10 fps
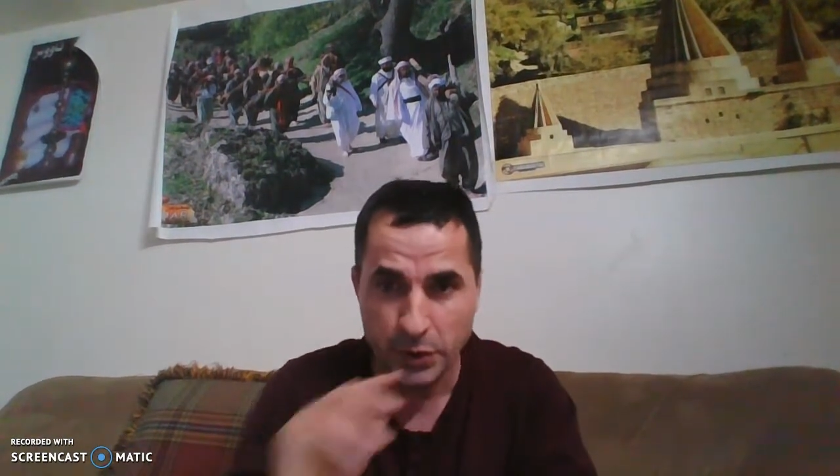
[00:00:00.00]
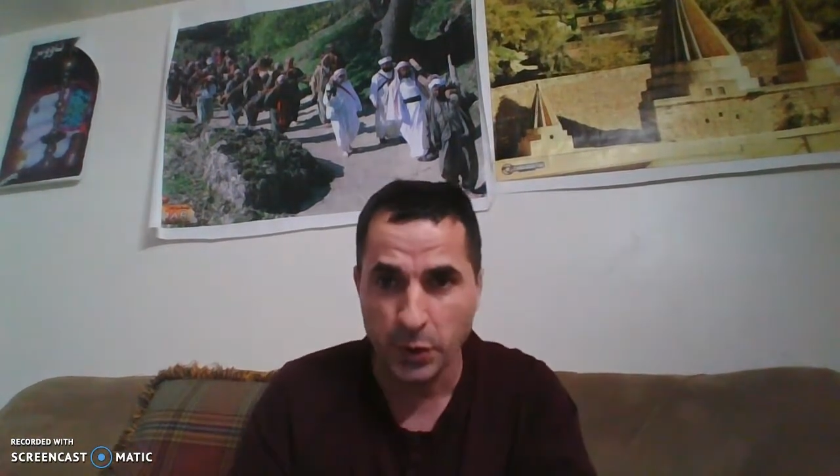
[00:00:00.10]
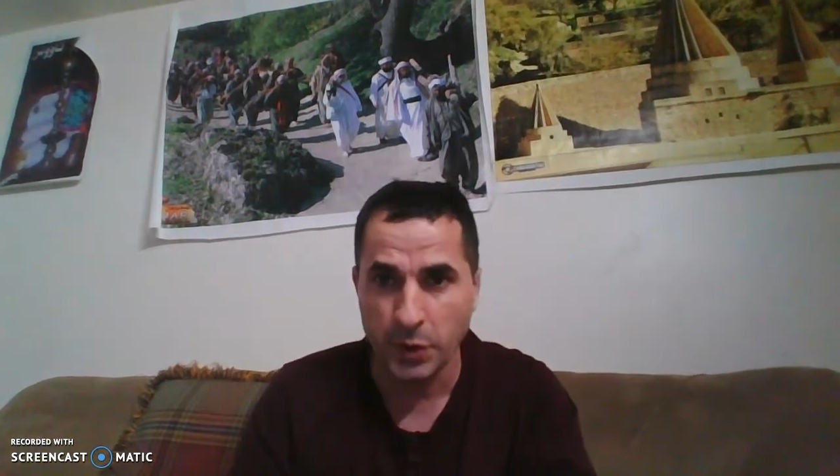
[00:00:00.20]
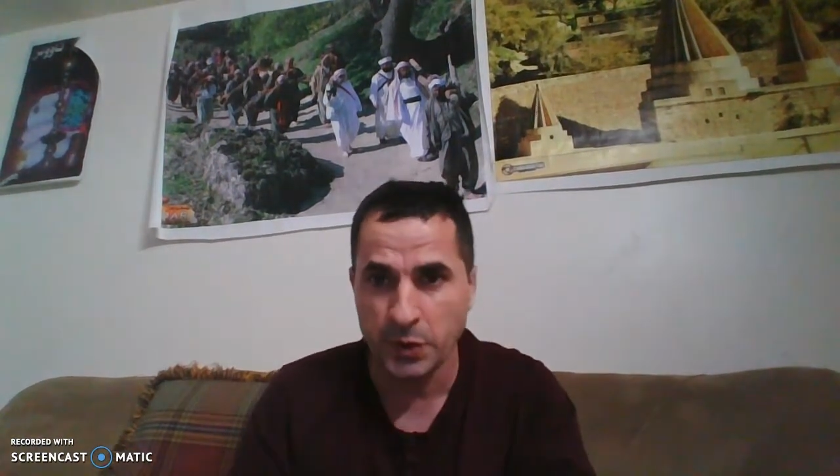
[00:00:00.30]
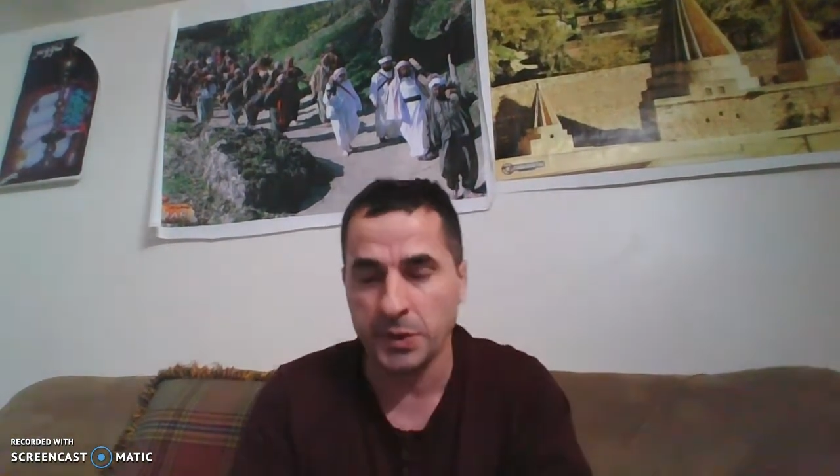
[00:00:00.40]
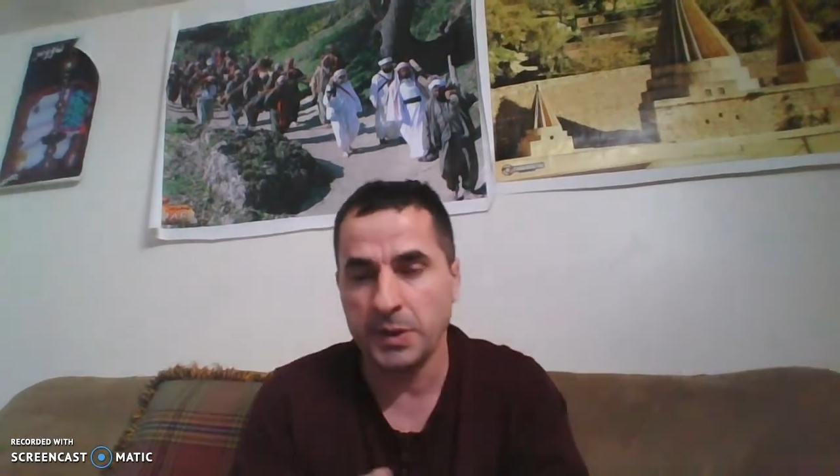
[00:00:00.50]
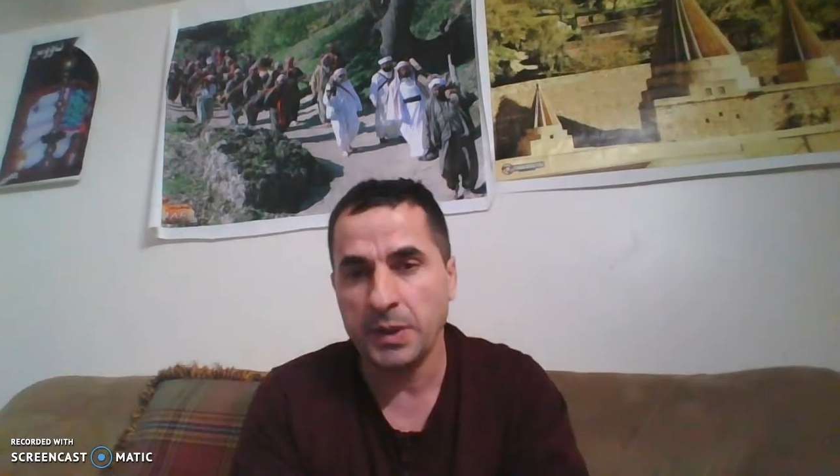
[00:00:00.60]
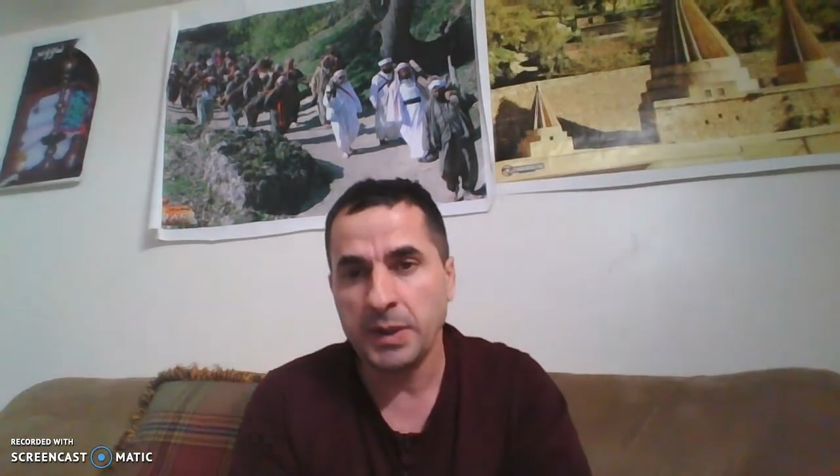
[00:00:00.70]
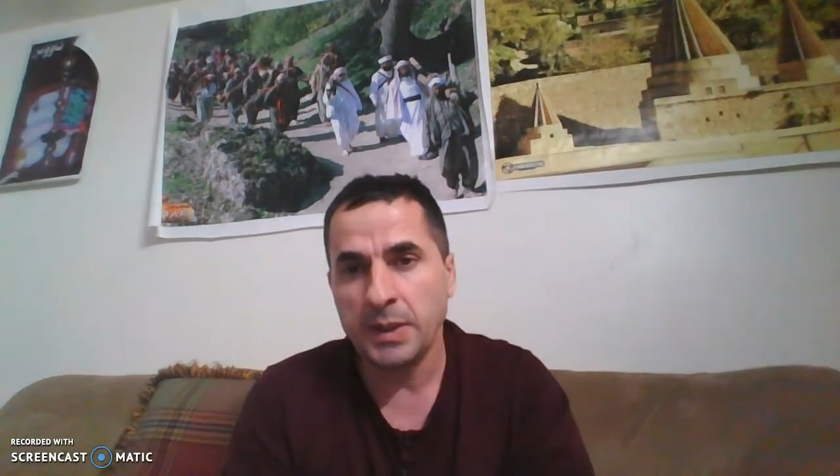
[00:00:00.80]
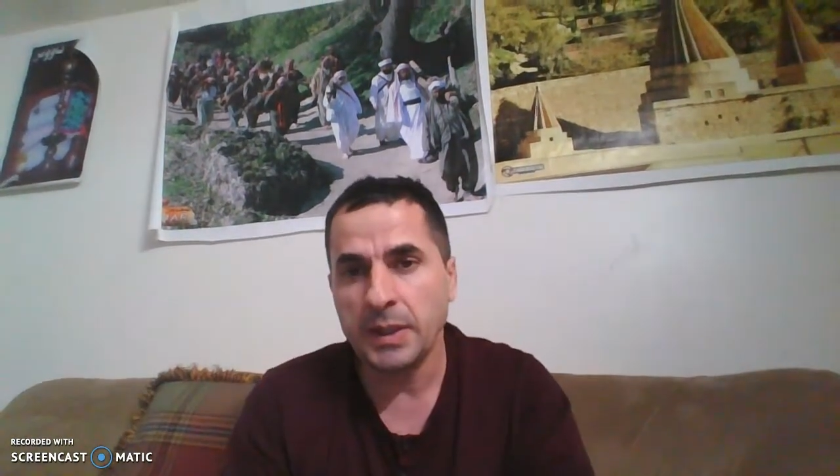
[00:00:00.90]
cause.
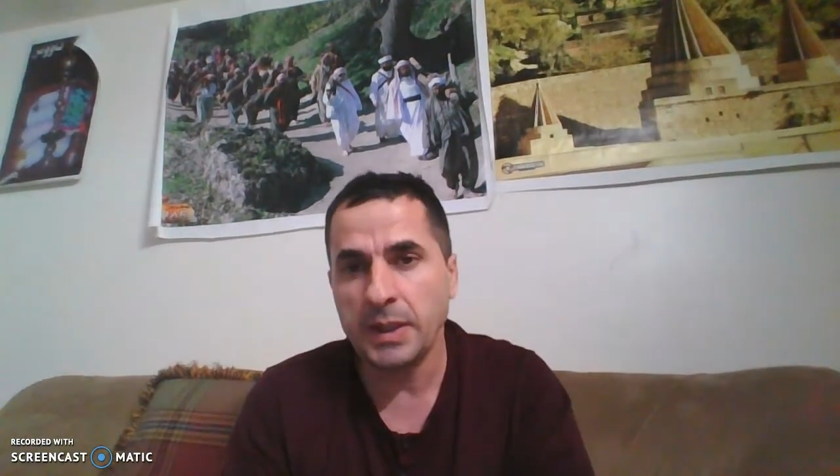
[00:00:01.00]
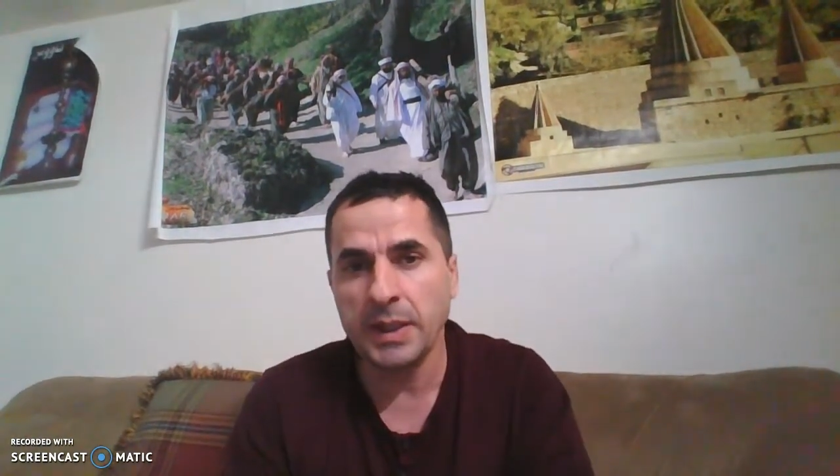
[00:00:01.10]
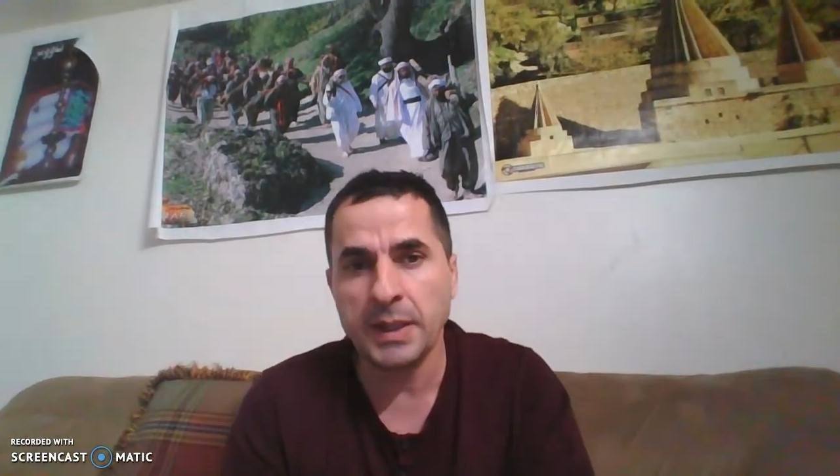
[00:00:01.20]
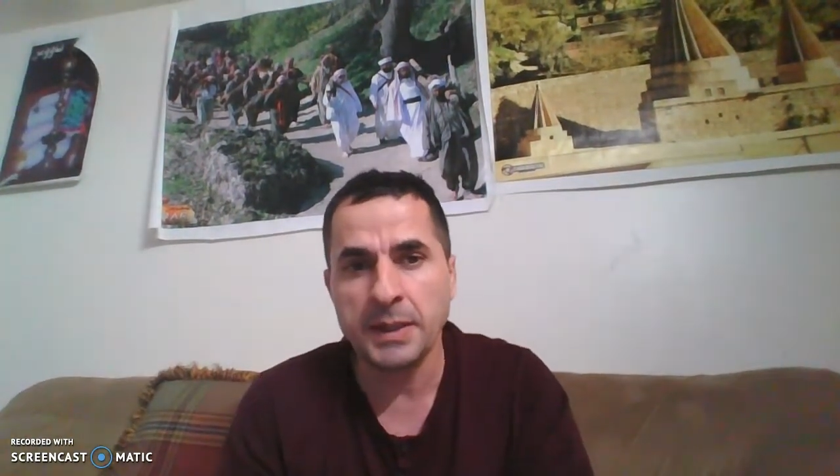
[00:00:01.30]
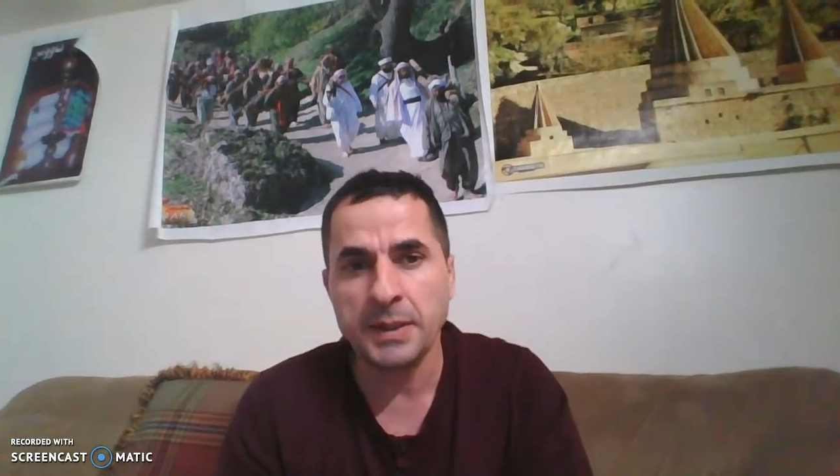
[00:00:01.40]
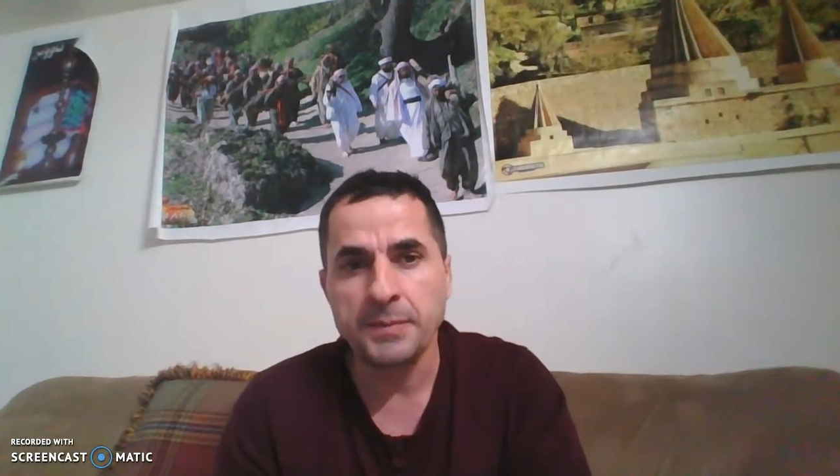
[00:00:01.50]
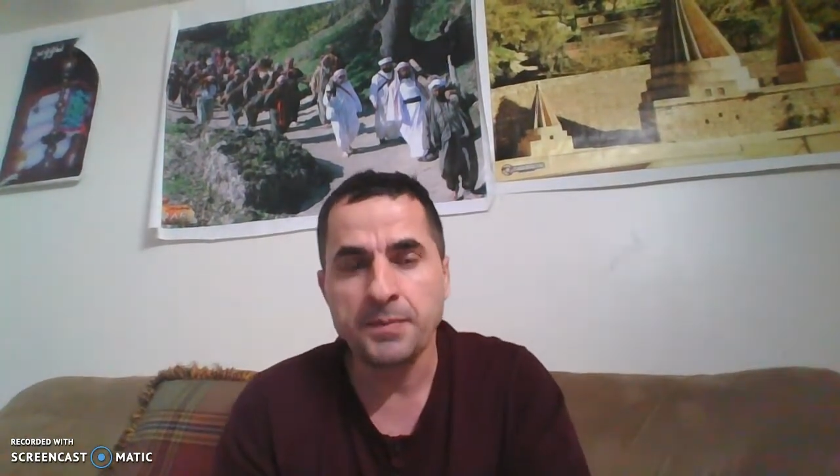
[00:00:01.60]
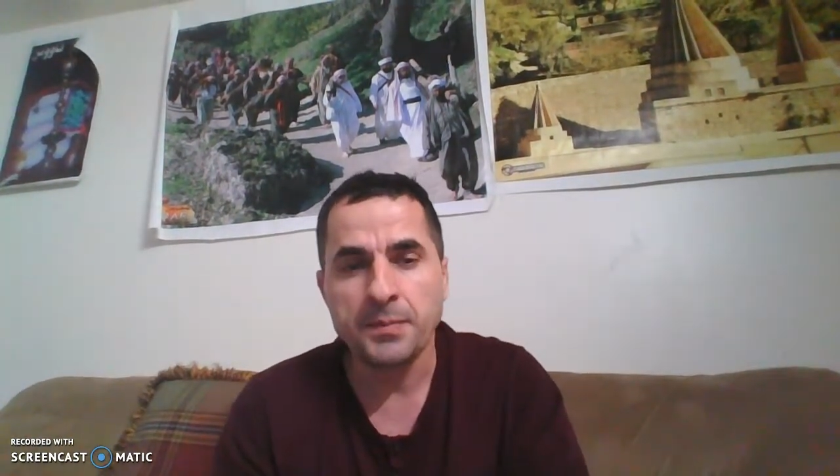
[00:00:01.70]
And